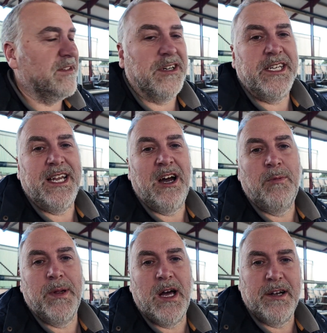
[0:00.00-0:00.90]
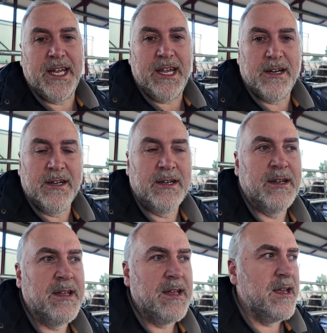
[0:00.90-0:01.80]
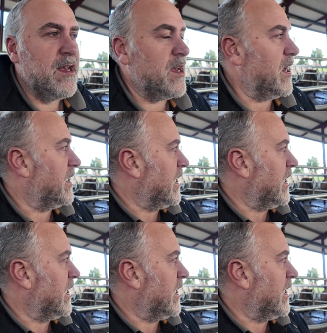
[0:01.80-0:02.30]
to divide that up along there, and